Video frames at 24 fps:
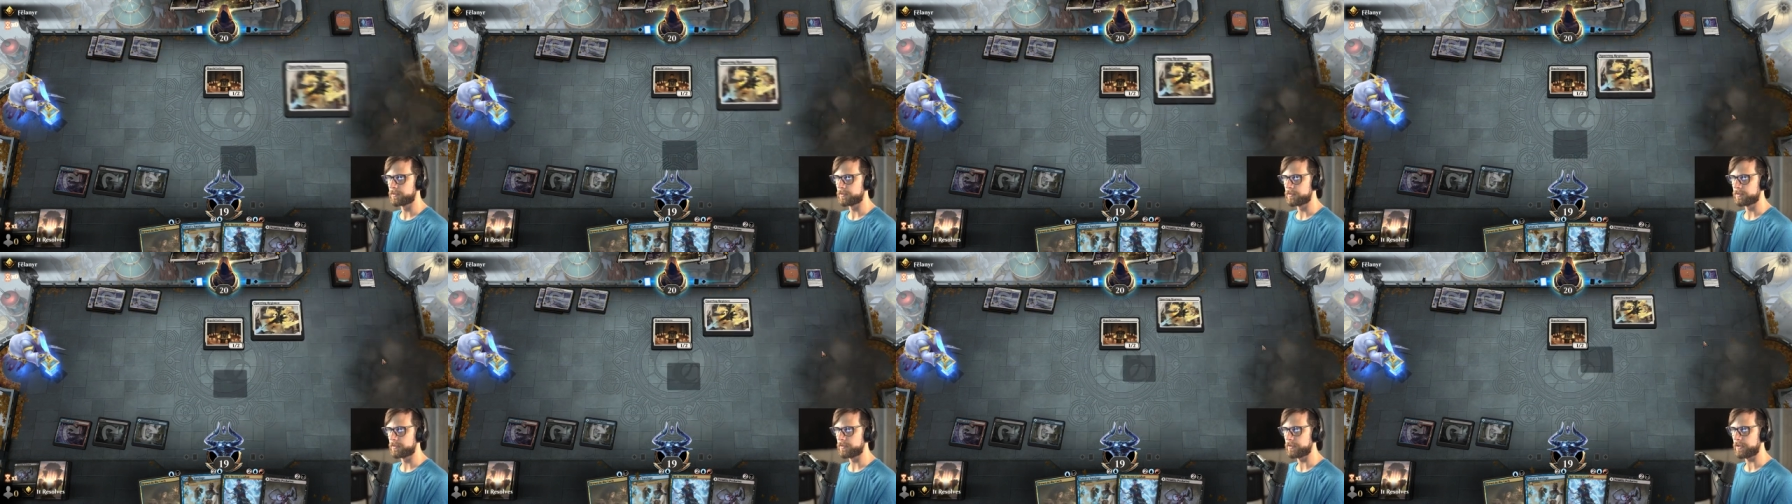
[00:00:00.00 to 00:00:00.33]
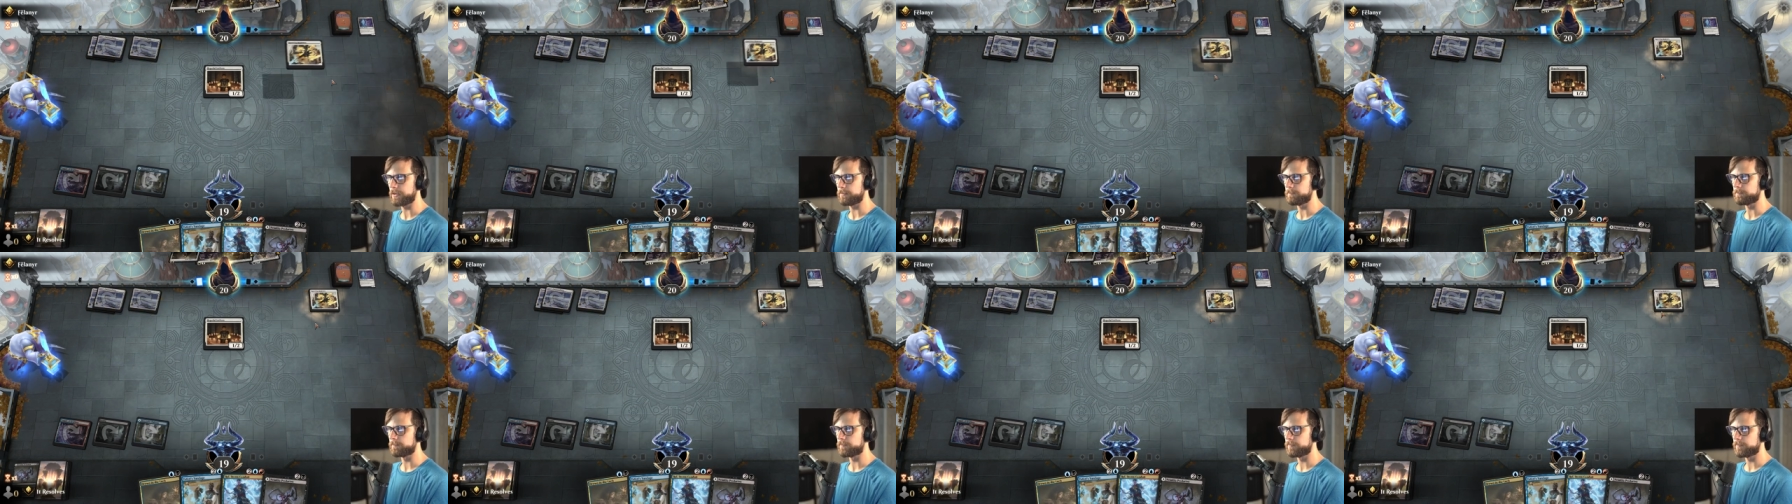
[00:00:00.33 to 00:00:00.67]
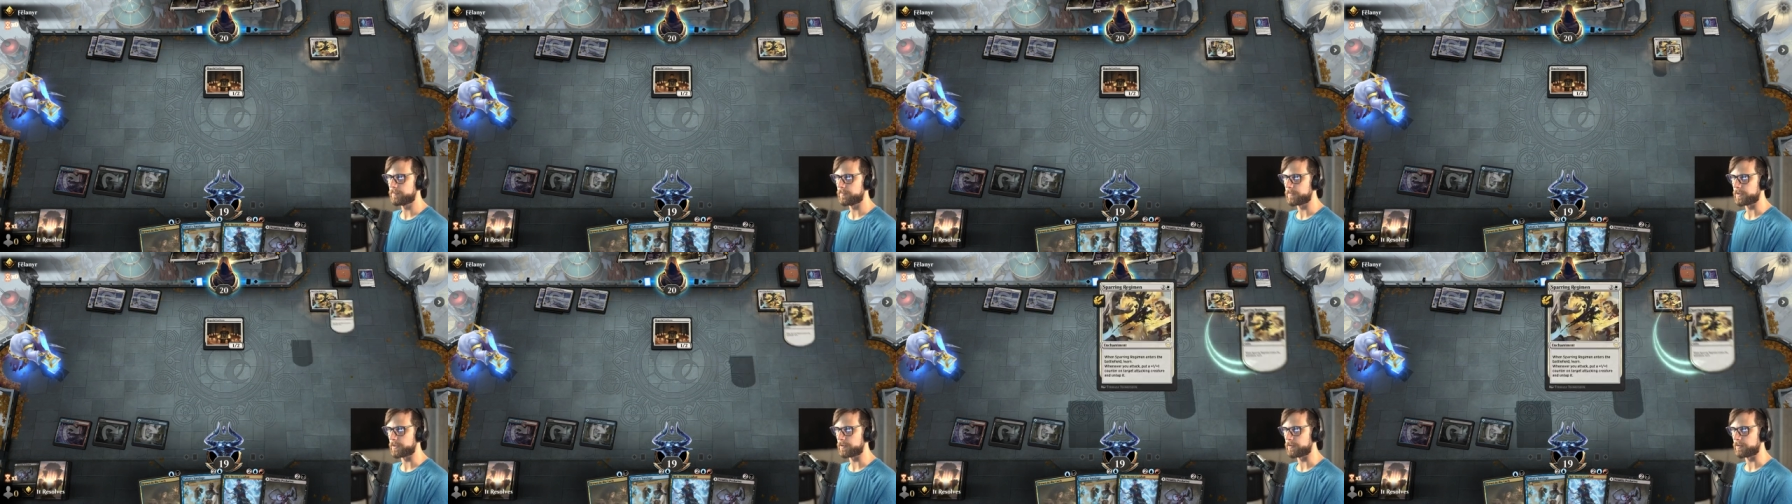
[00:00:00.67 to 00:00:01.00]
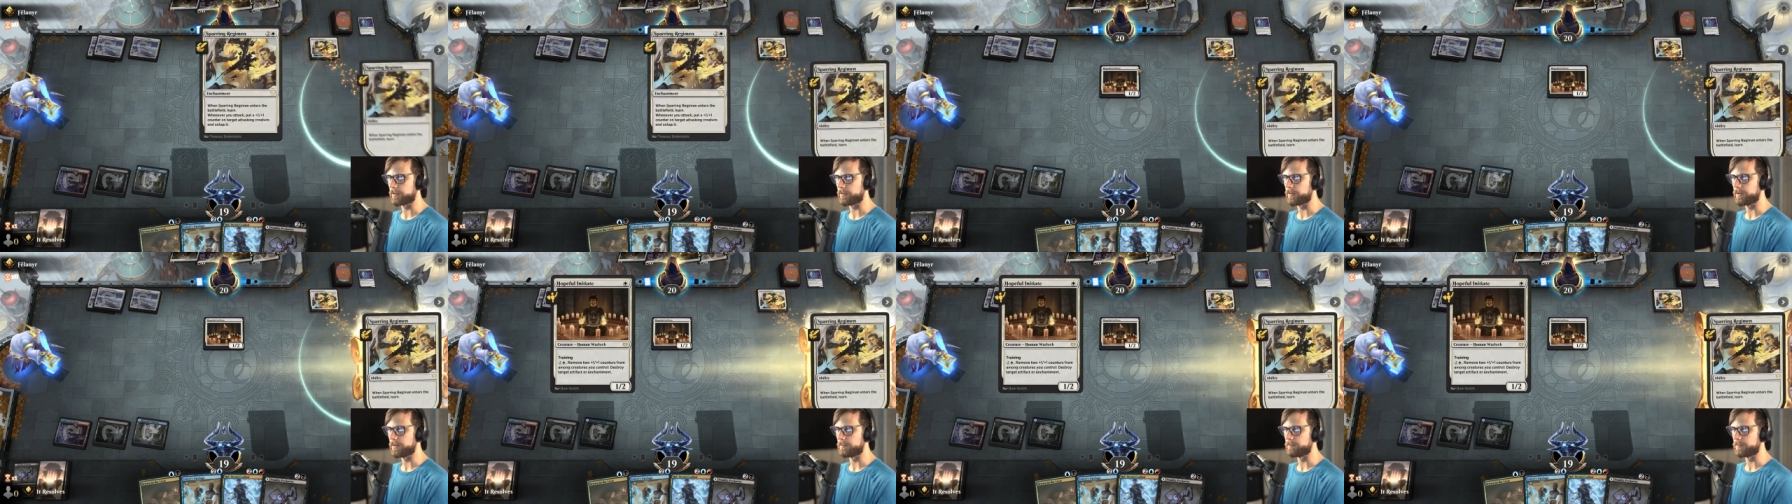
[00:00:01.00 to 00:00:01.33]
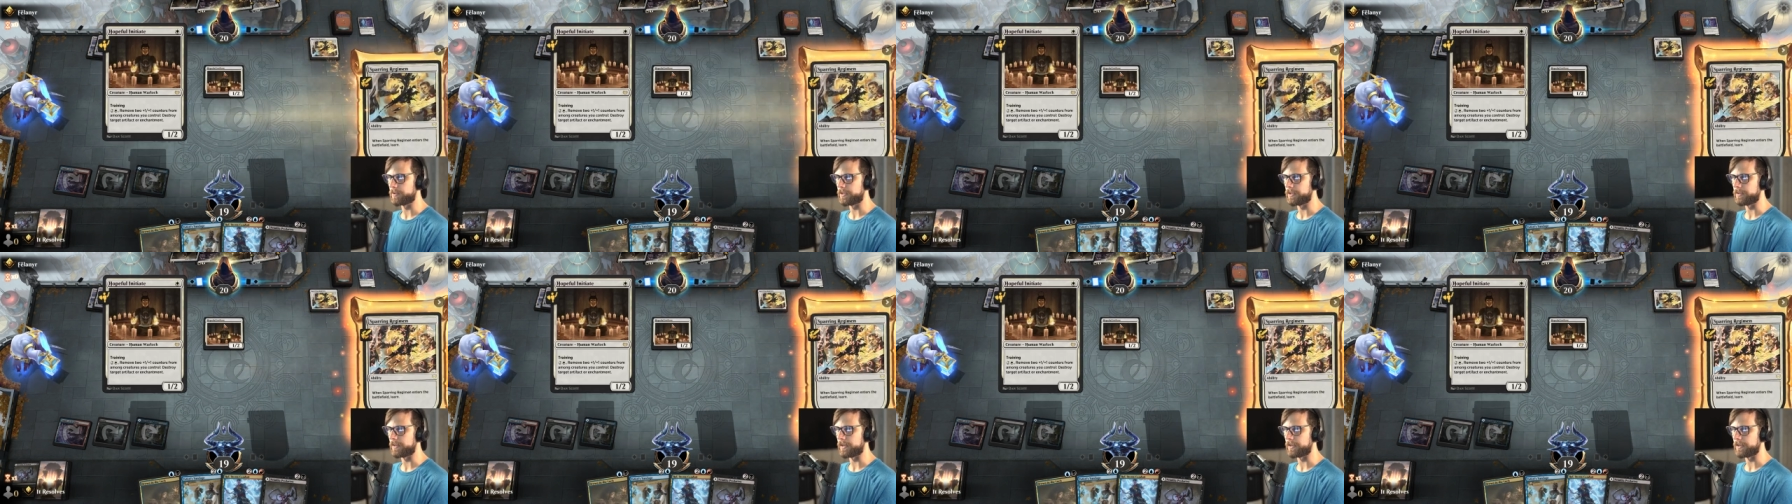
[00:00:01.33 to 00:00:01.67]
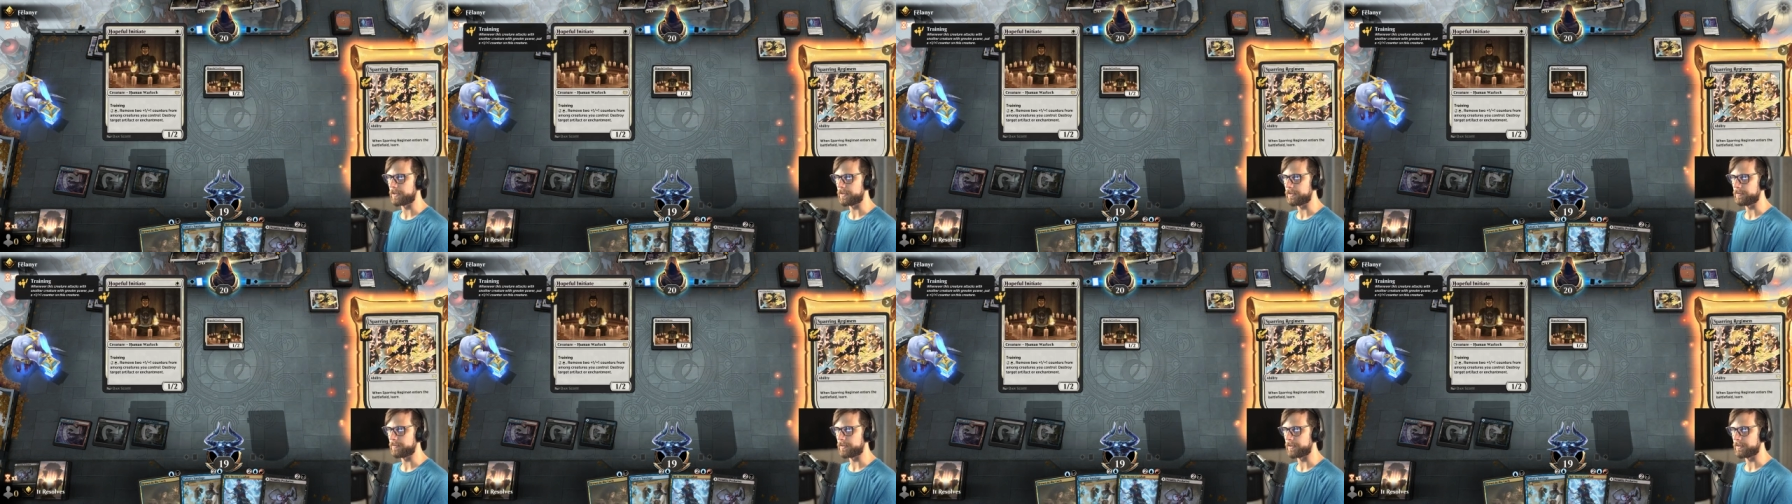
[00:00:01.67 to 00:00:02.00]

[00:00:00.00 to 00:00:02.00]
Yep, we're going to go ahead and play that out.